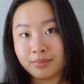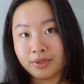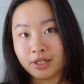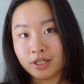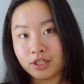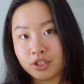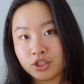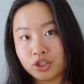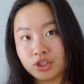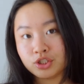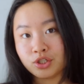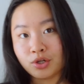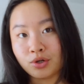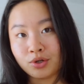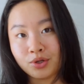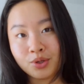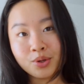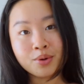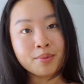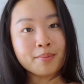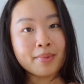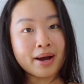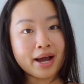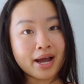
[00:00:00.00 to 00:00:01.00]
I'm gonna show
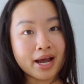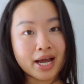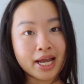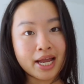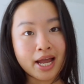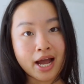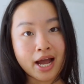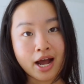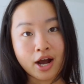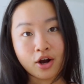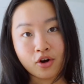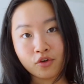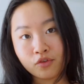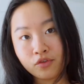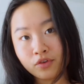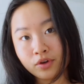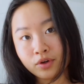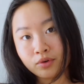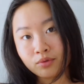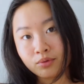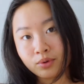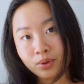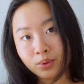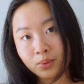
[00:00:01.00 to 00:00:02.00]
you my
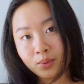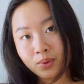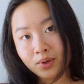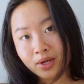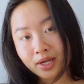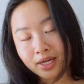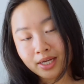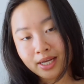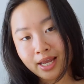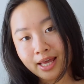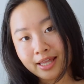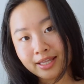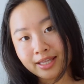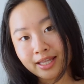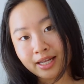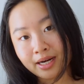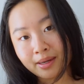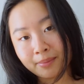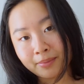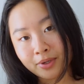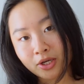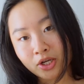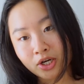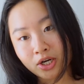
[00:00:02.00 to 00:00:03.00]
outfit real quick and then
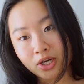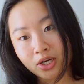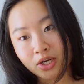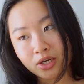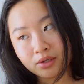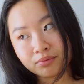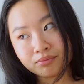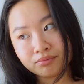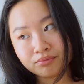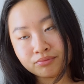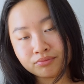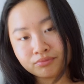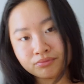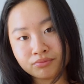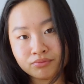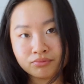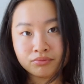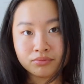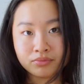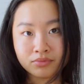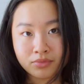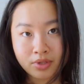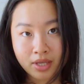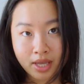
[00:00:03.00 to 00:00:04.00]
I'm gonna
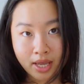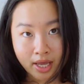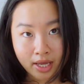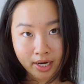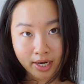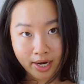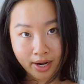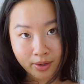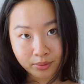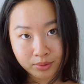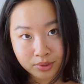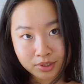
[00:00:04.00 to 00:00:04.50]
head out.